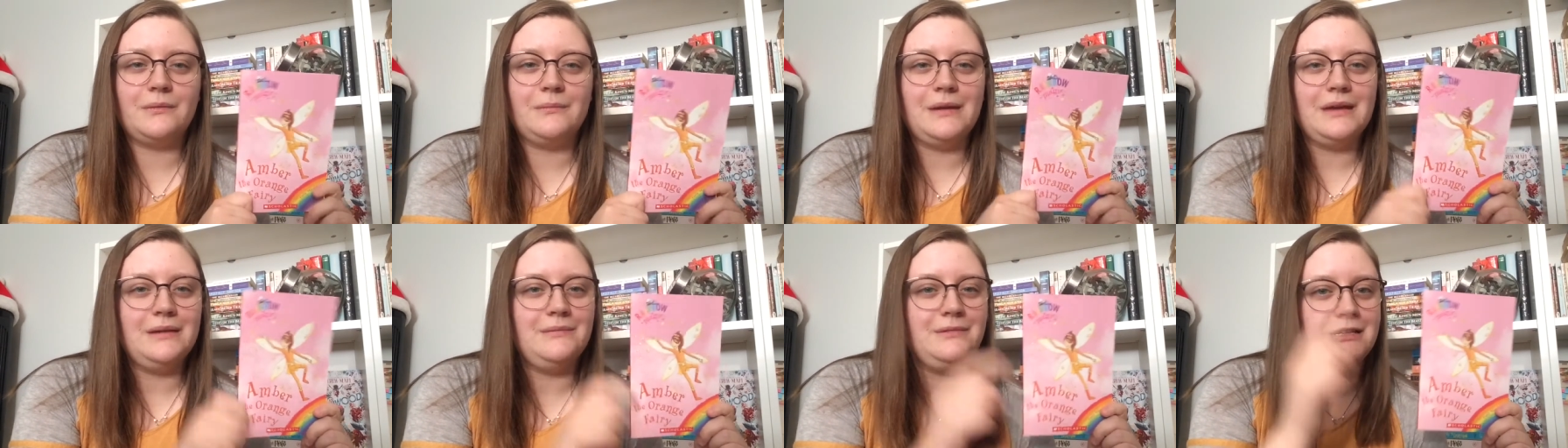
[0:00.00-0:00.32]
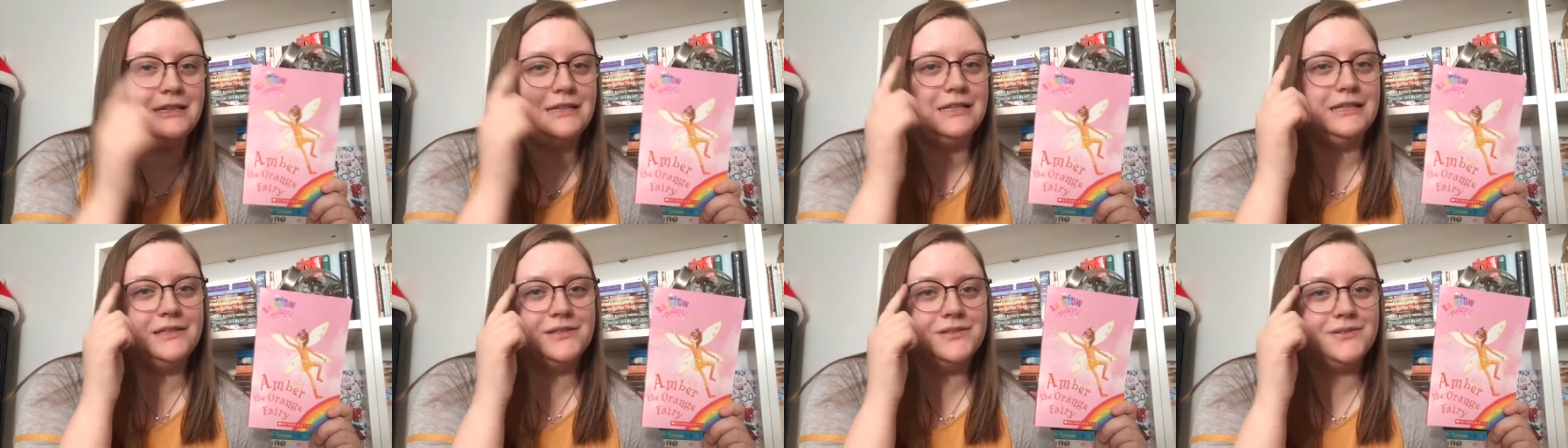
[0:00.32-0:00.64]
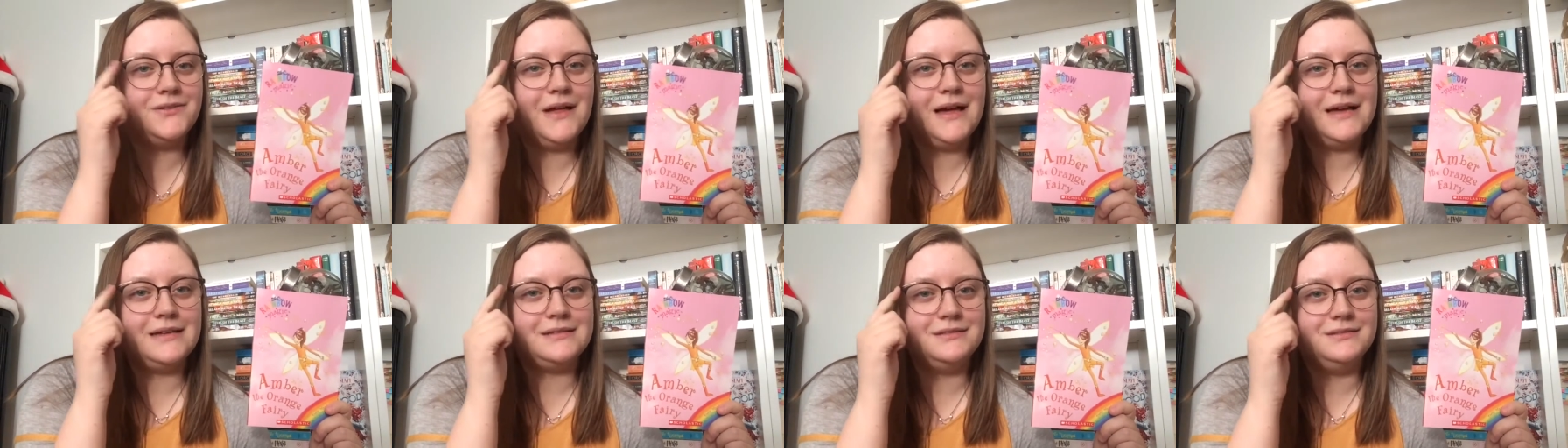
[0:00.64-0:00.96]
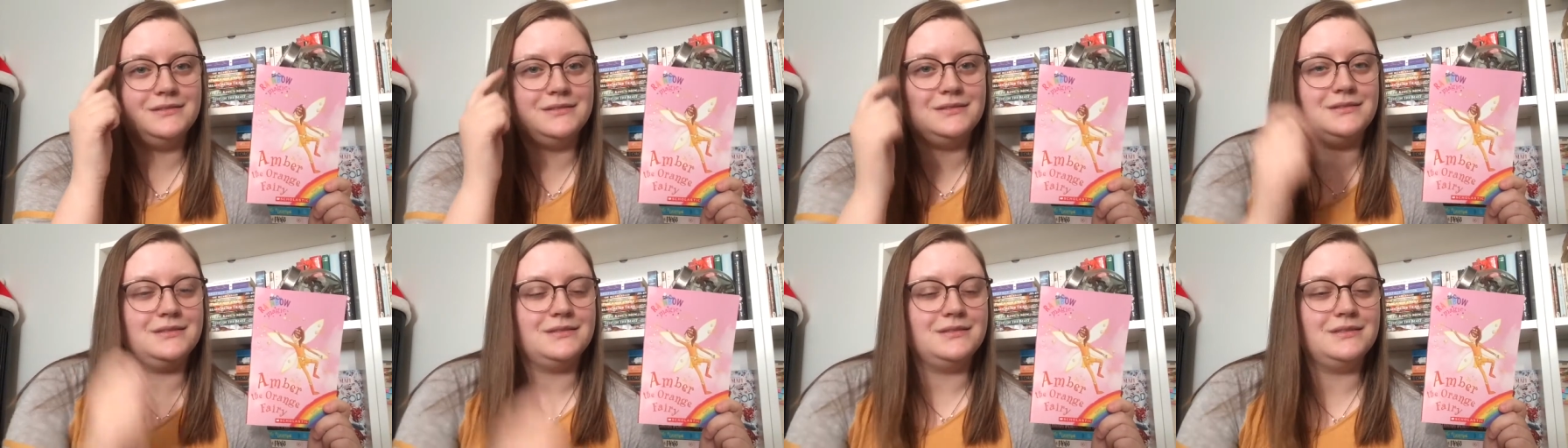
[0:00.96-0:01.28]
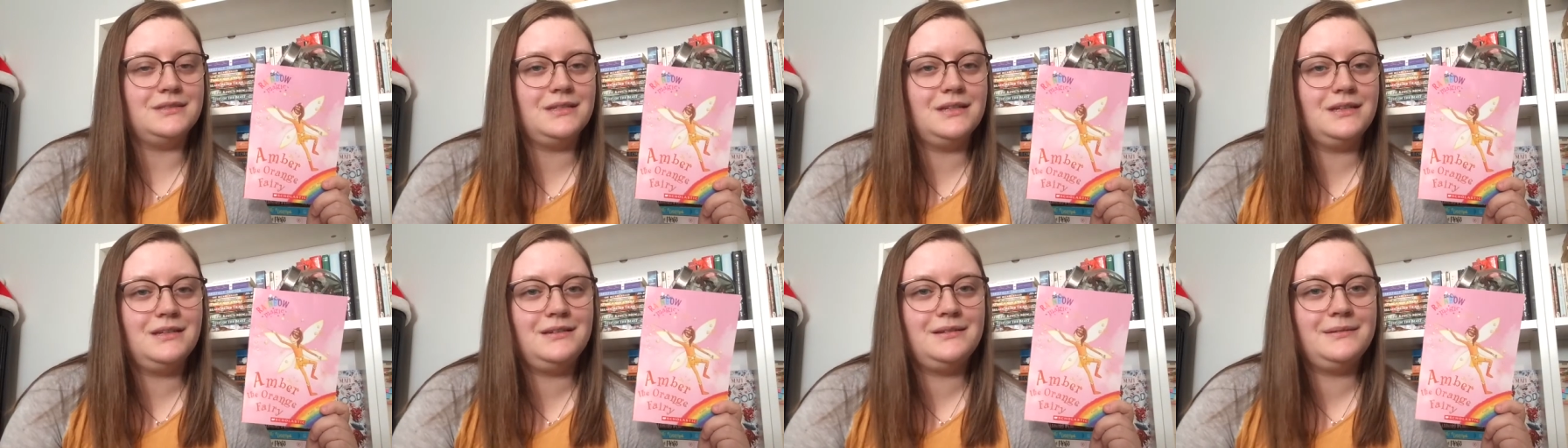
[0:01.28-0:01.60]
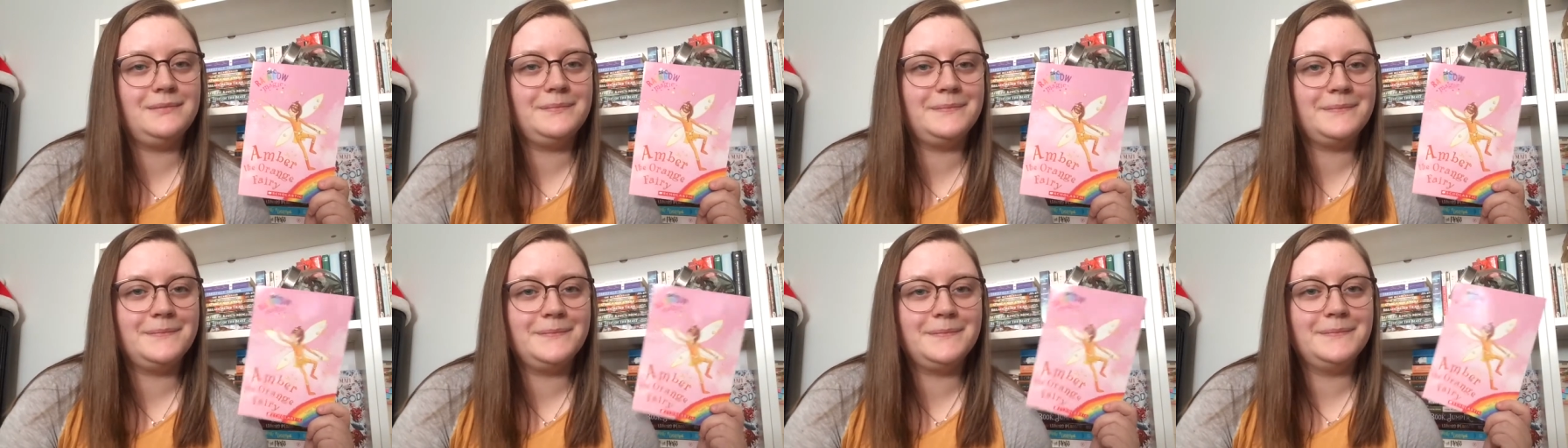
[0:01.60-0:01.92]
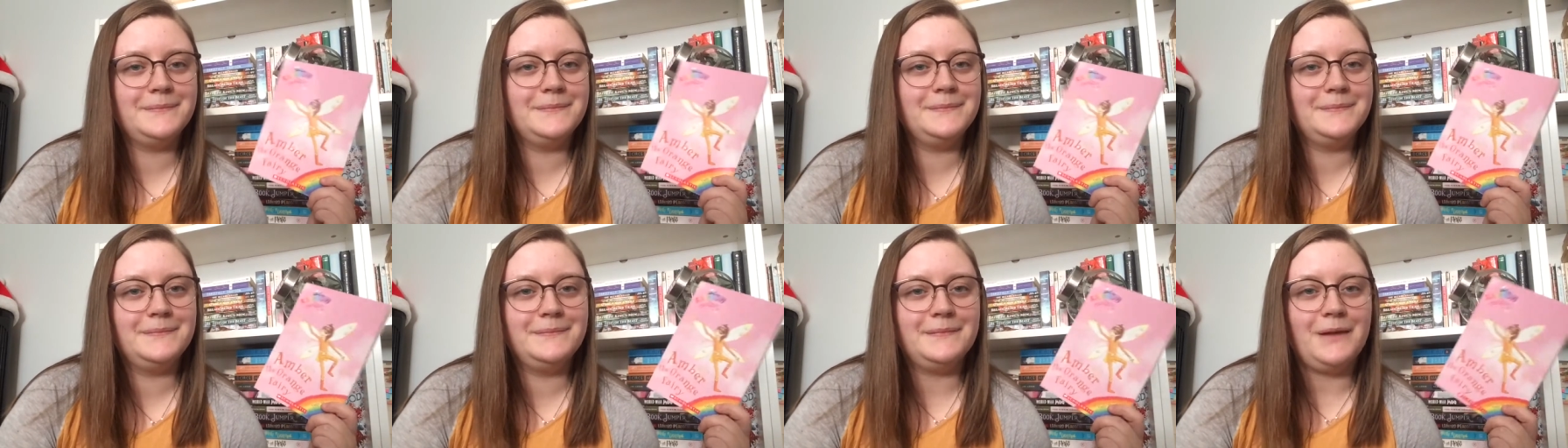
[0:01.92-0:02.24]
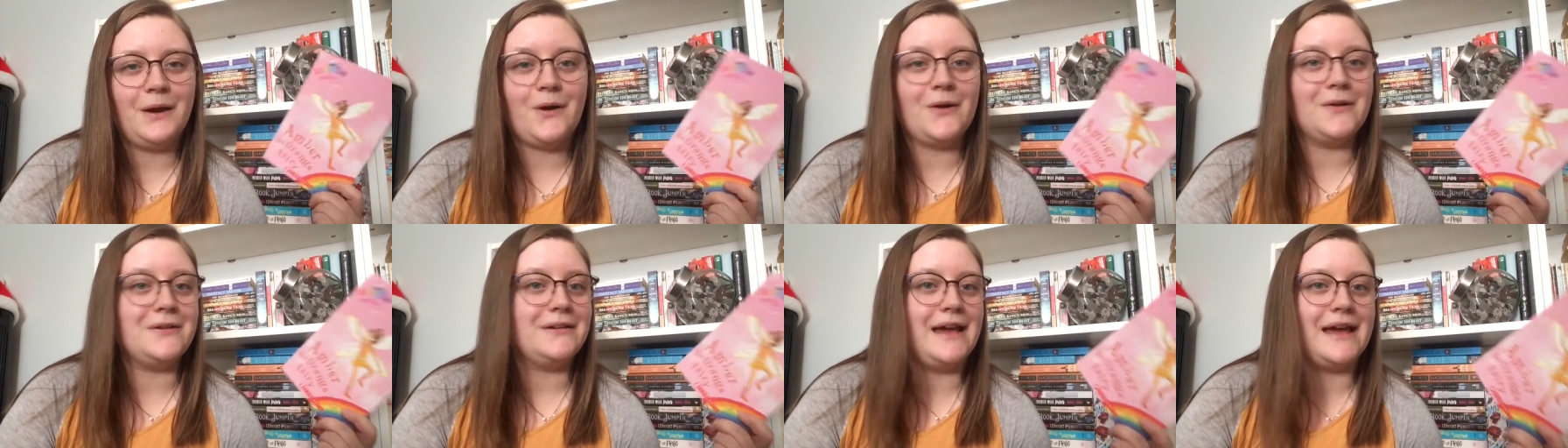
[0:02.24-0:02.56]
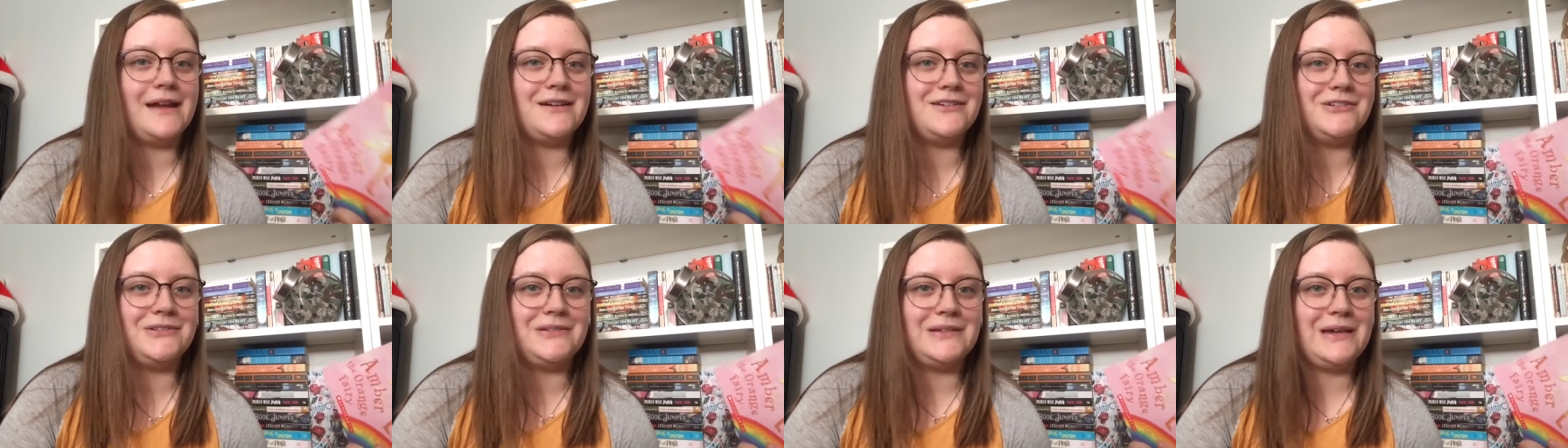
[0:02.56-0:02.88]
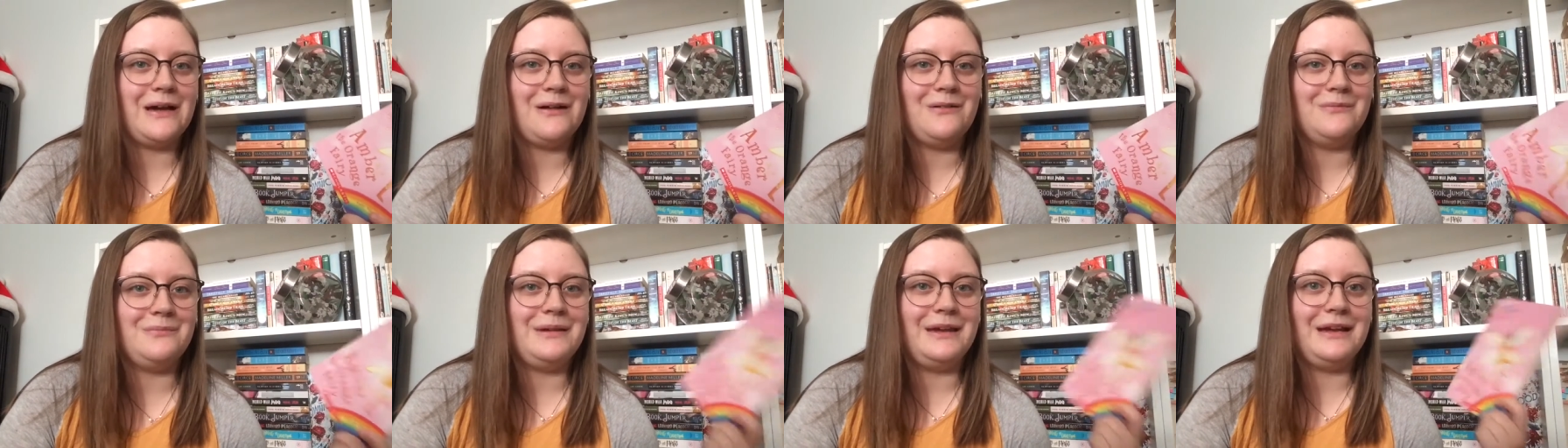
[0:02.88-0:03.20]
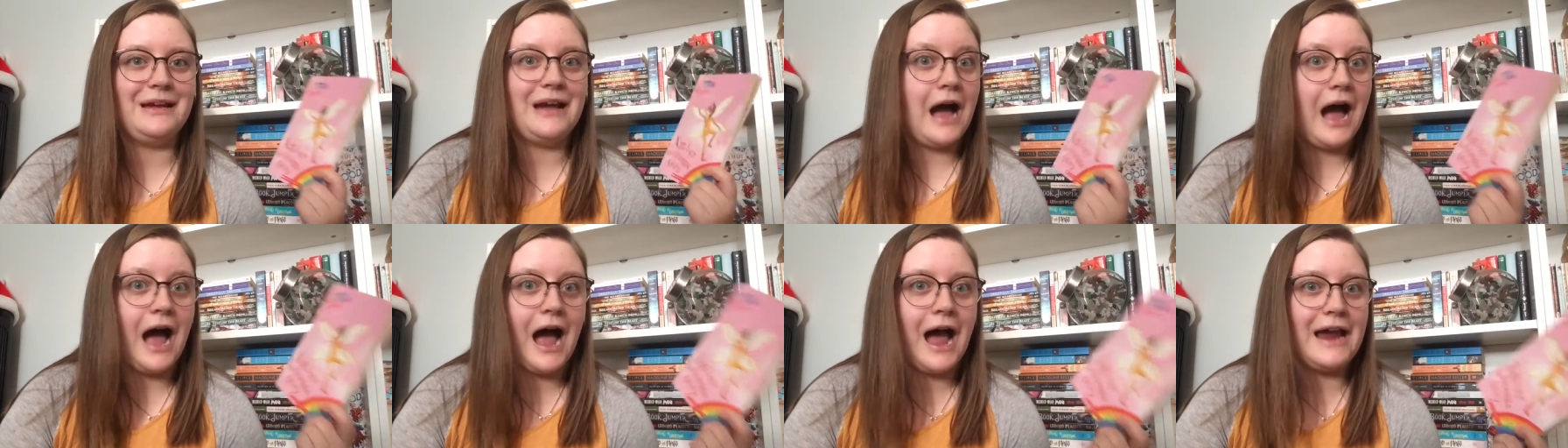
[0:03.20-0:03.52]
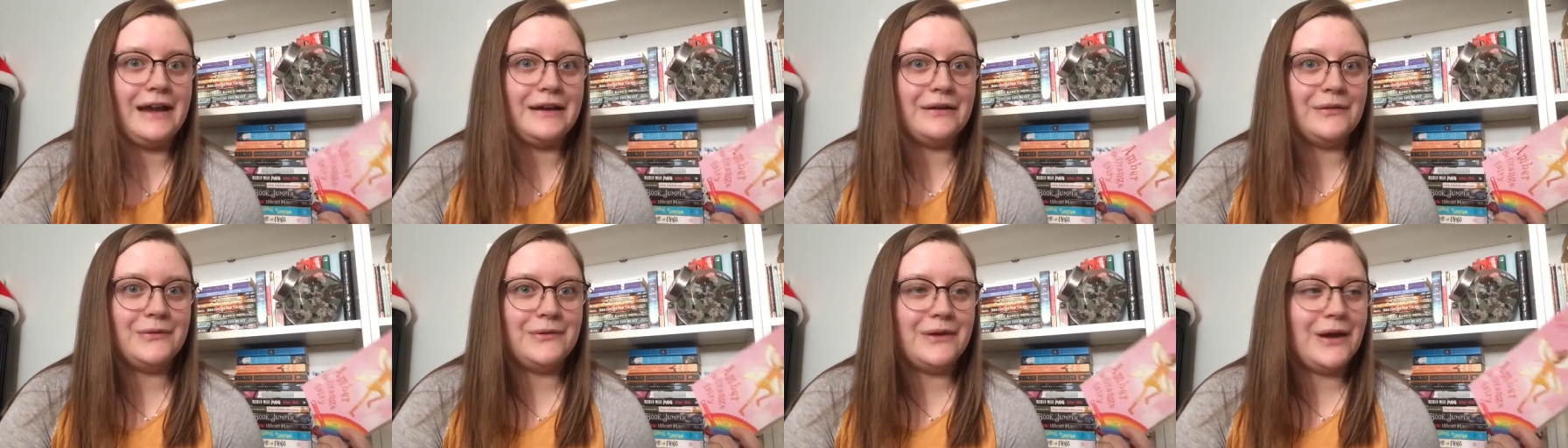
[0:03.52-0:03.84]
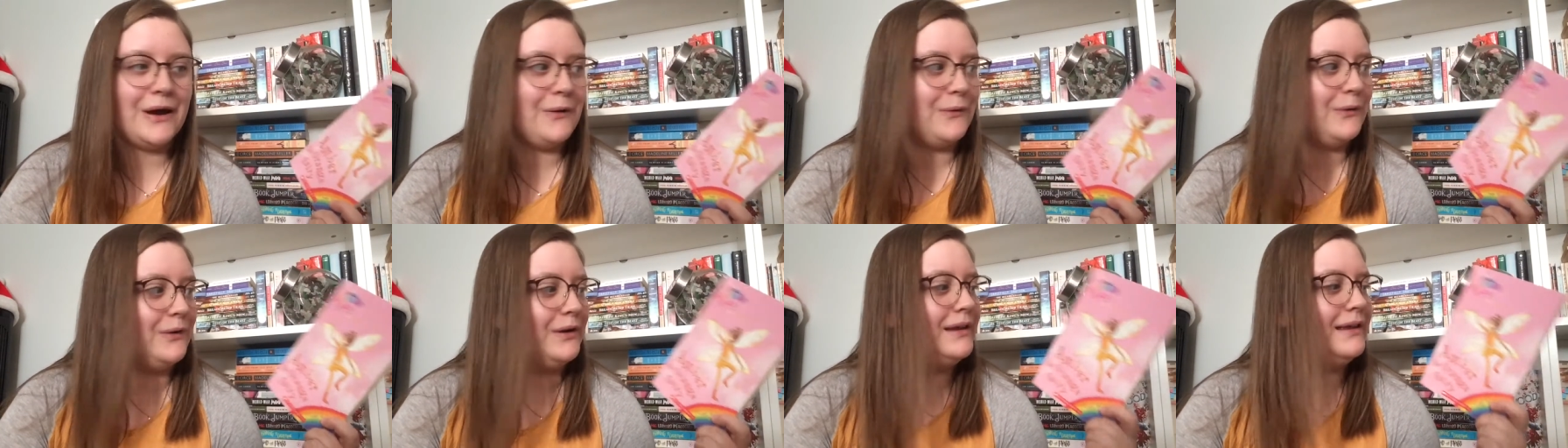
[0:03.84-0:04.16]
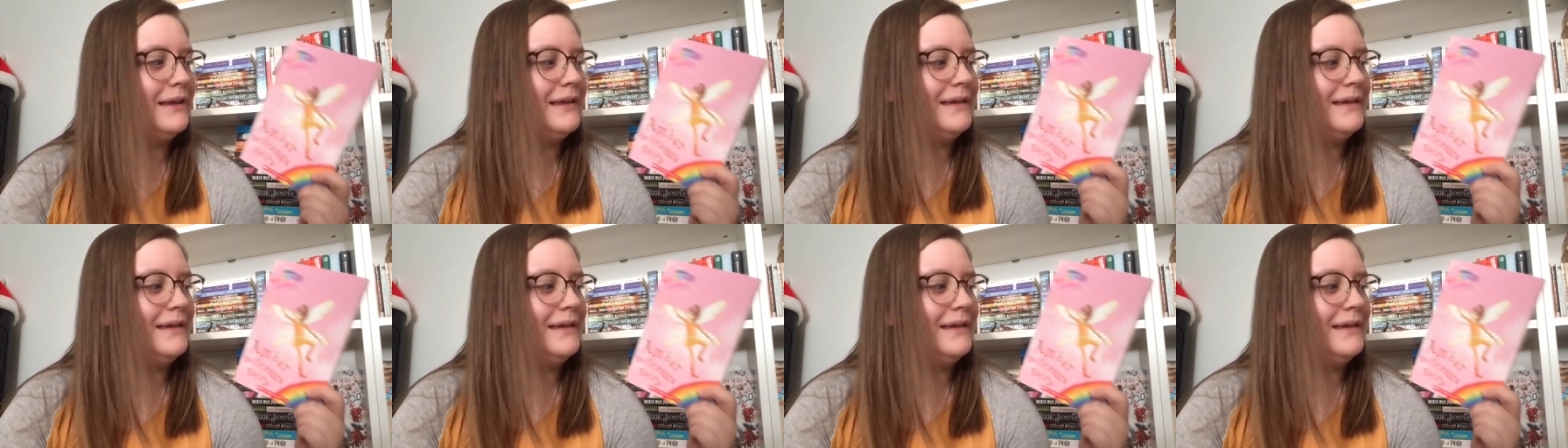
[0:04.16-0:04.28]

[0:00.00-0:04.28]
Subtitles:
Maybe these glasses aren't actually helping. I don't know.